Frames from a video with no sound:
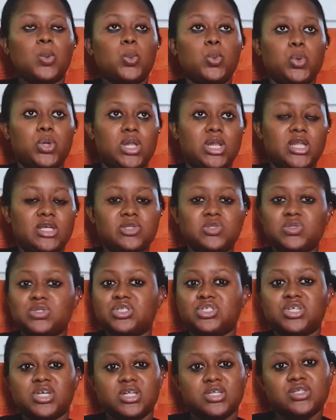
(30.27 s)
willing to
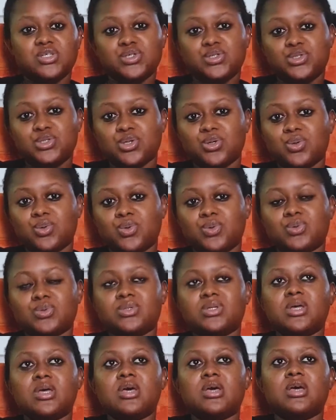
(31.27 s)
share these
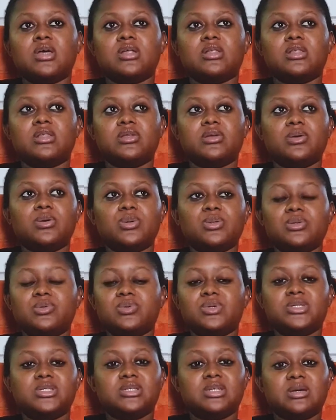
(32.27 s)
struggles. The only
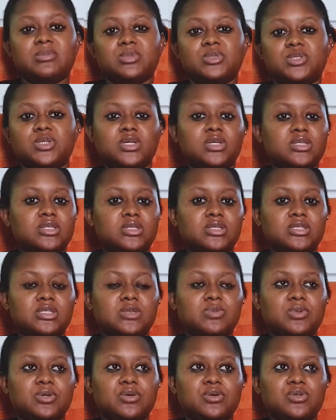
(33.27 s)
reason I'm sharing this
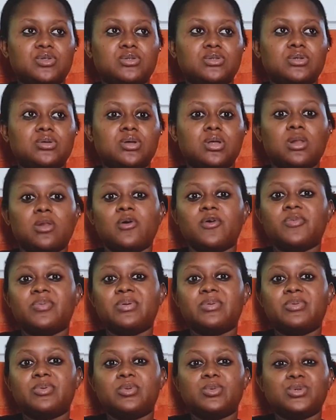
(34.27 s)
is because a lot of
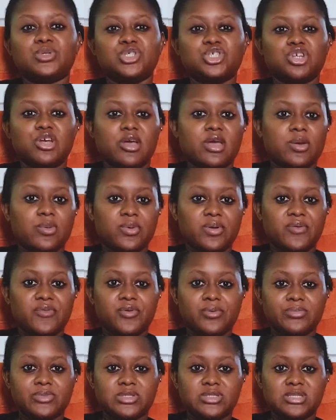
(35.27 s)
people will shy away
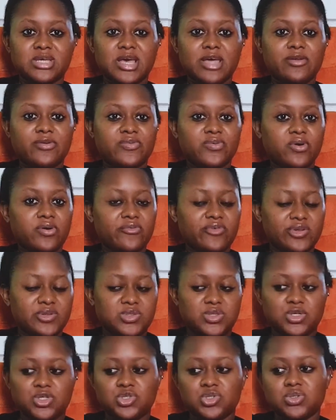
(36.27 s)
from this kind of
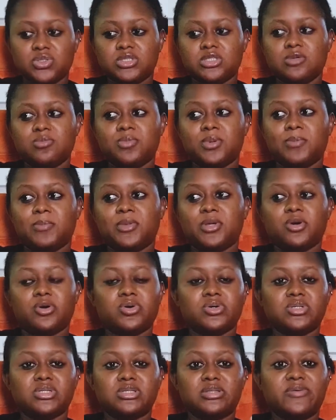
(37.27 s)
conversation simply
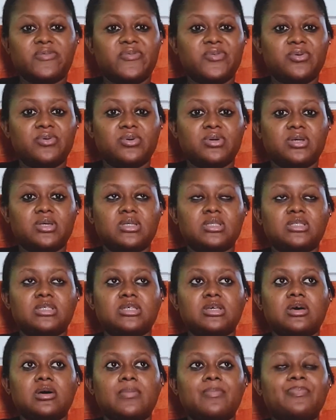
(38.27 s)
because they feel
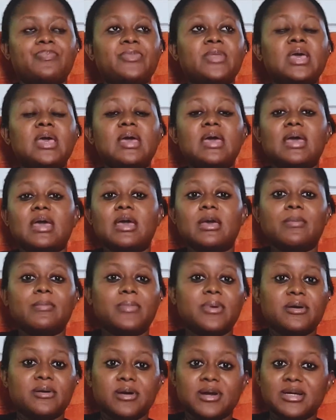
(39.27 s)
it's
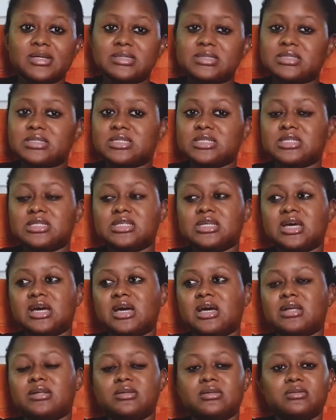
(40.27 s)
embarrassing
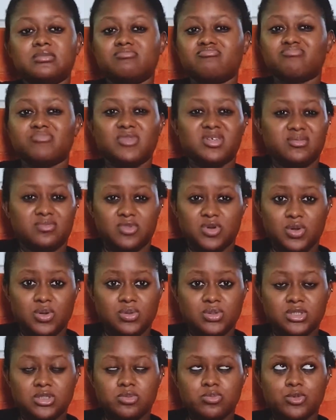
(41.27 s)
and
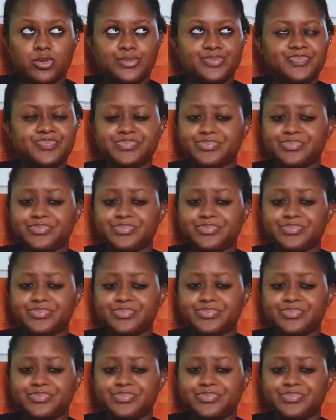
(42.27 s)
lots more.